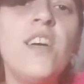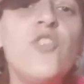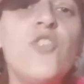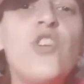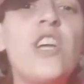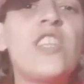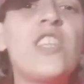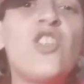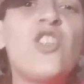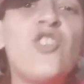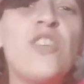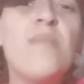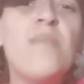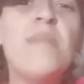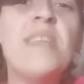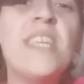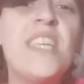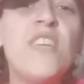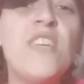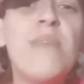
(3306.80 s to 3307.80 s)
You had a
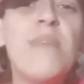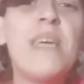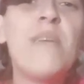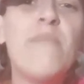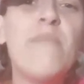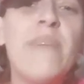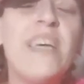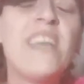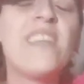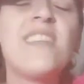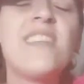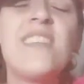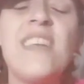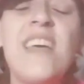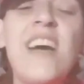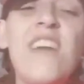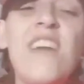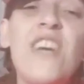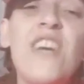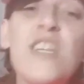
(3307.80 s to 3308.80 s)
dream that you met Melody.
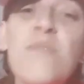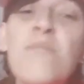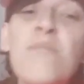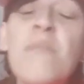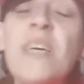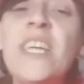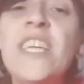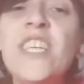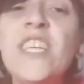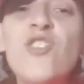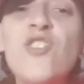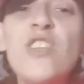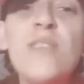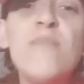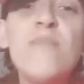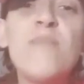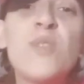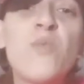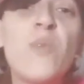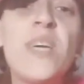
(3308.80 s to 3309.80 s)
I've had many
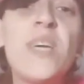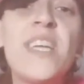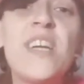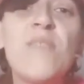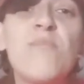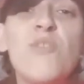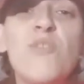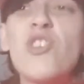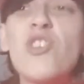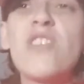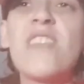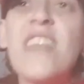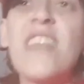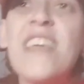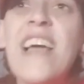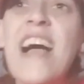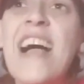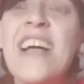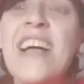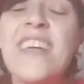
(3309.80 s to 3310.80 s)
dreams where I'm just
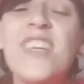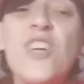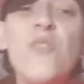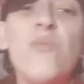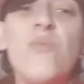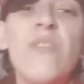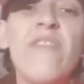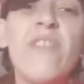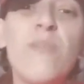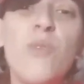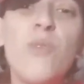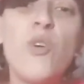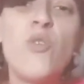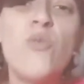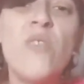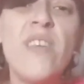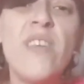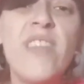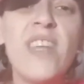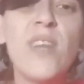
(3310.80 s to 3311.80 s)
like hanging out with them
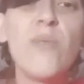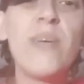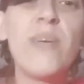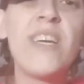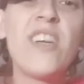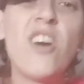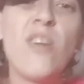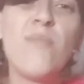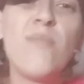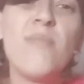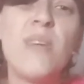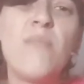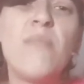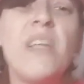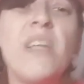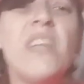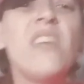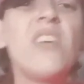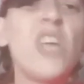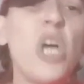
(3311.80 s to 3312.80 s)
all, and then I wake up and I'm
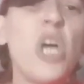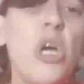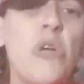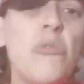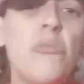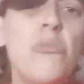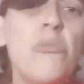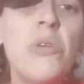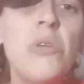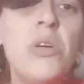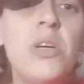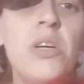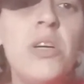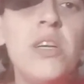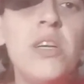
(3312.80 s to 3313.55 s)
like, oh.